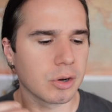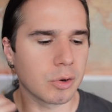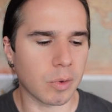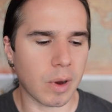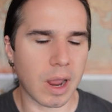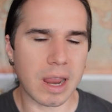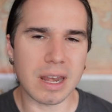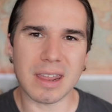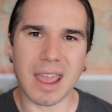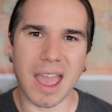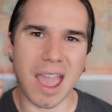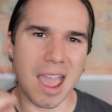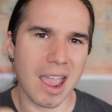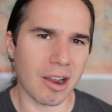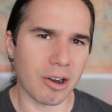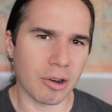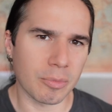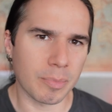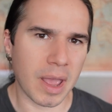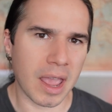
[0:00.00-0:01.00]
great
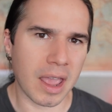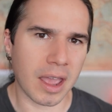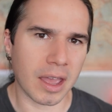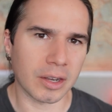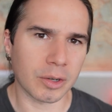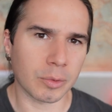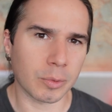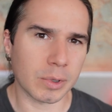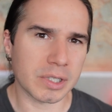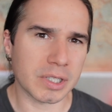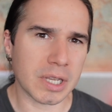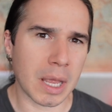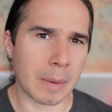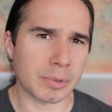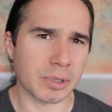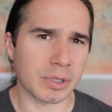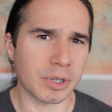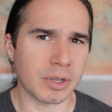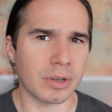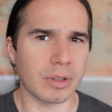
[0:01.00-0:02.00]
airband
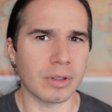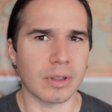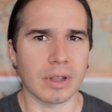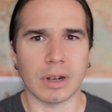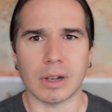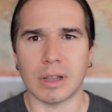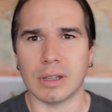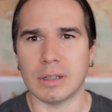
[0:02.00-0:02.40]
reception that